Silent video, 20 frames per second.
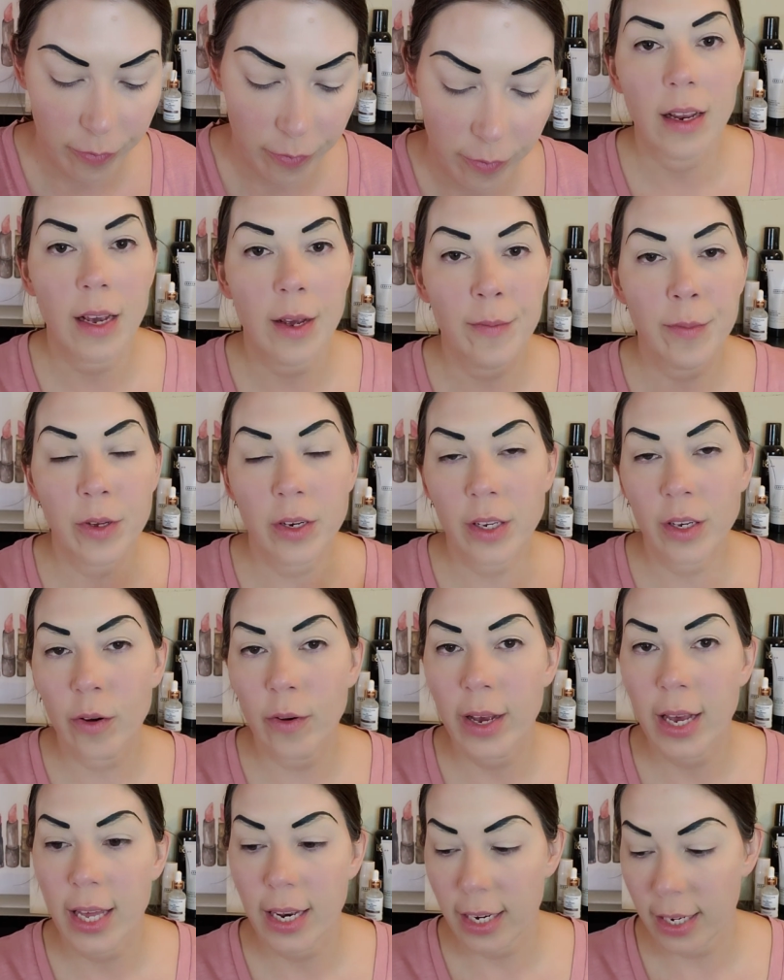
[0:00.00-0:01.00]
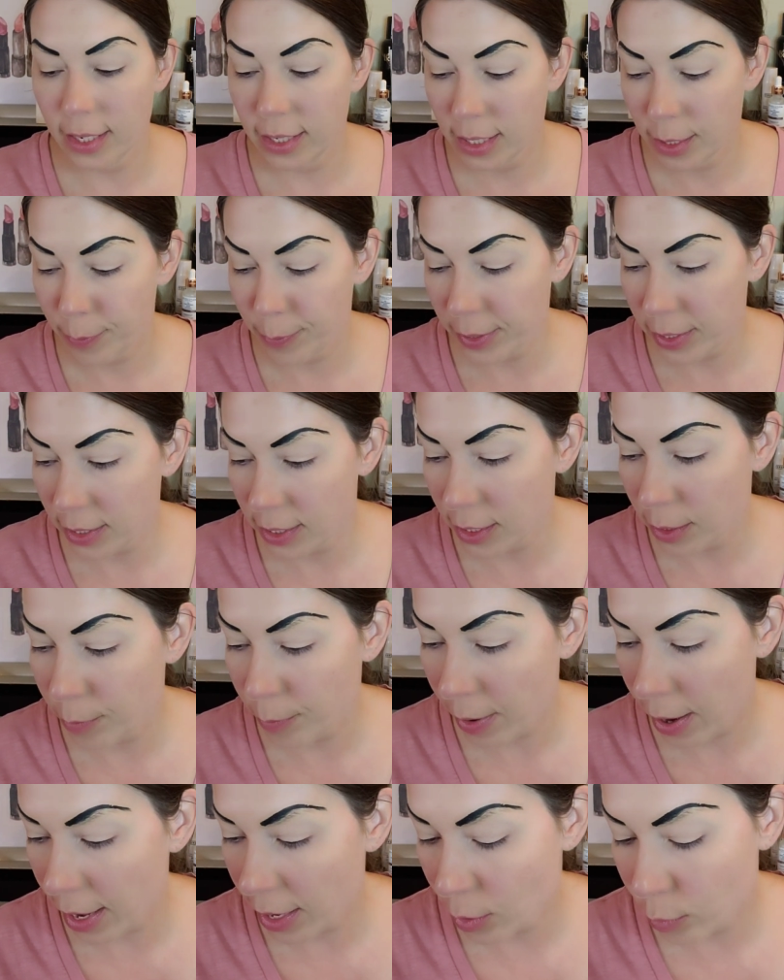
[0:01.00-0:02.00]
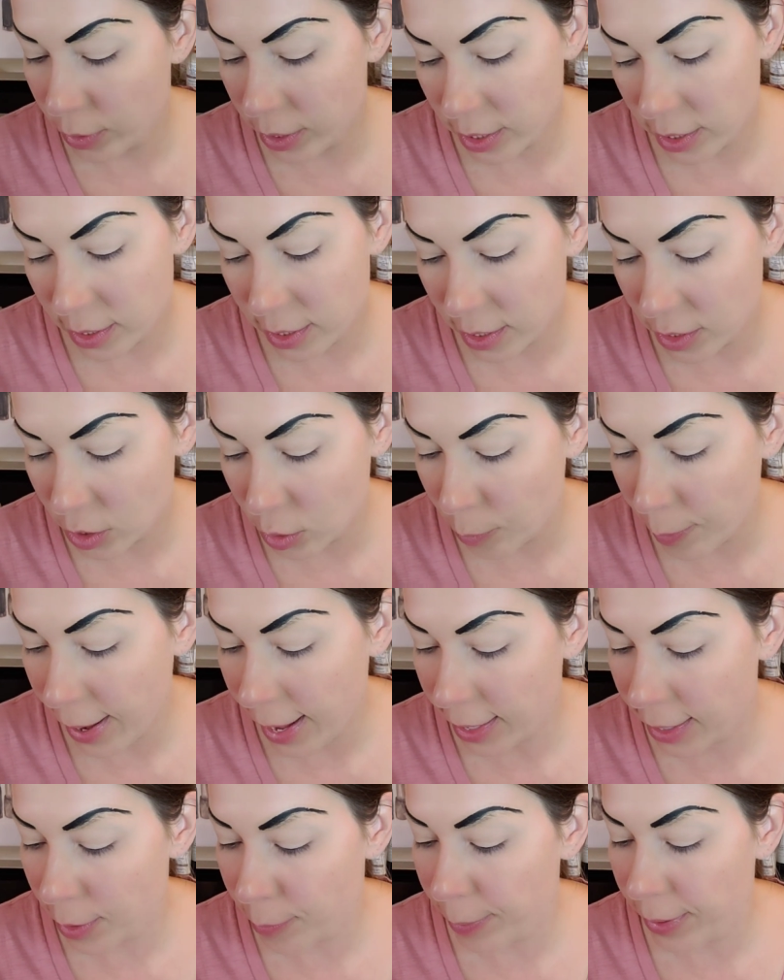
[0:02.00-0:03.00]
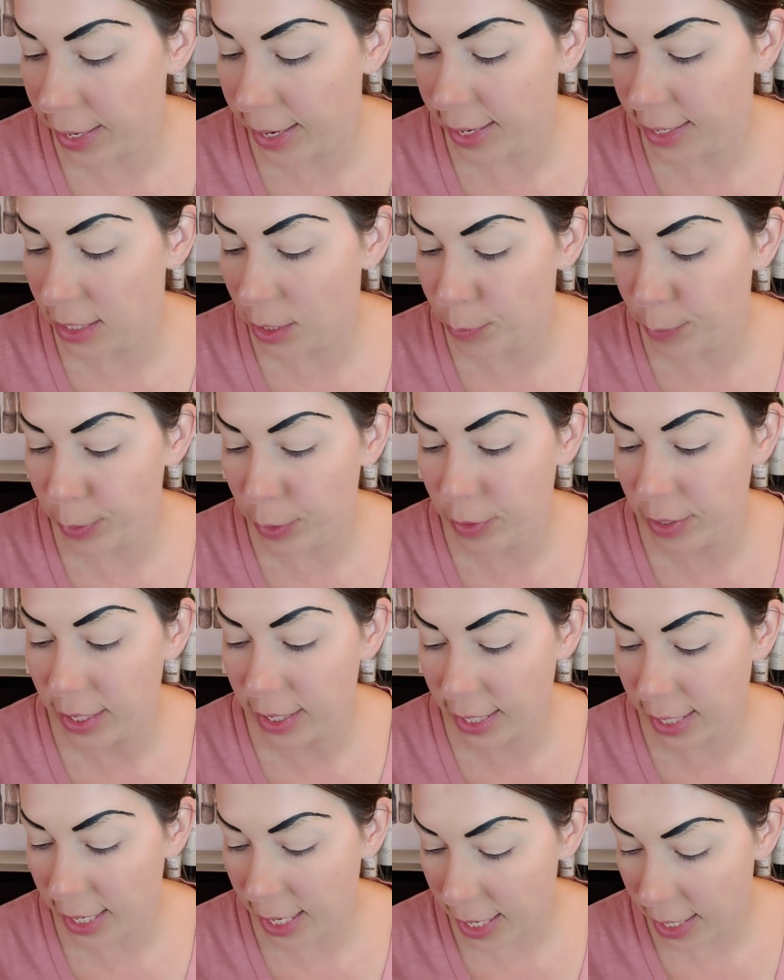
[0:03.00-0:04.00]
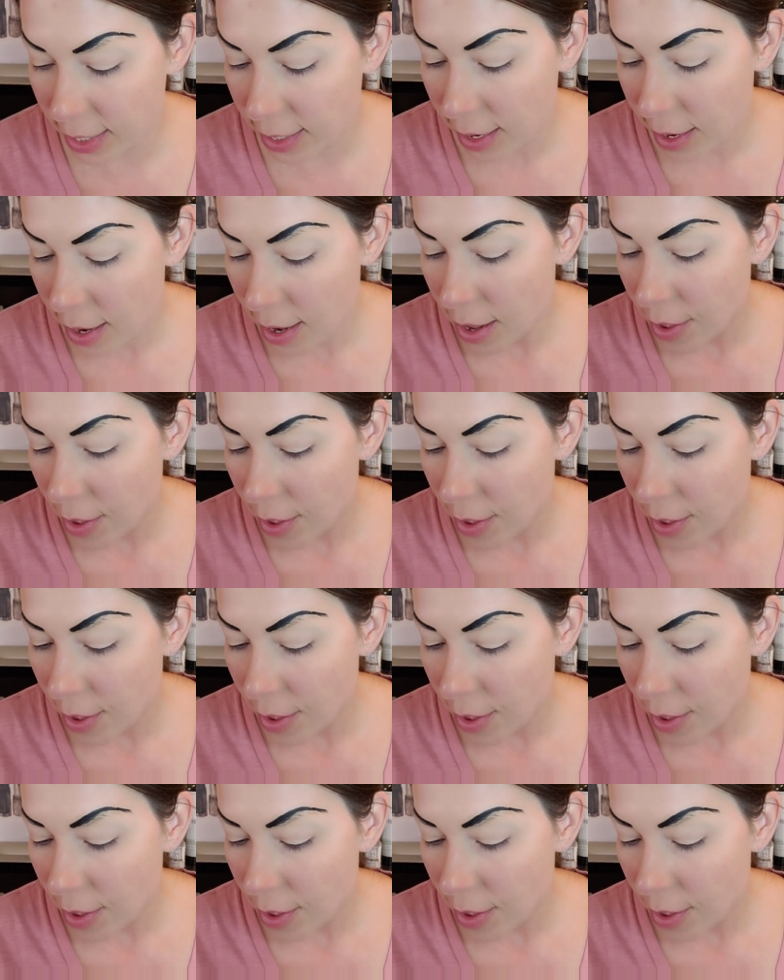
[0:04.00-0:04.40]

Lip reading: And I'm going to go ahead and dip into my quintessential palette by Ace Beauty again.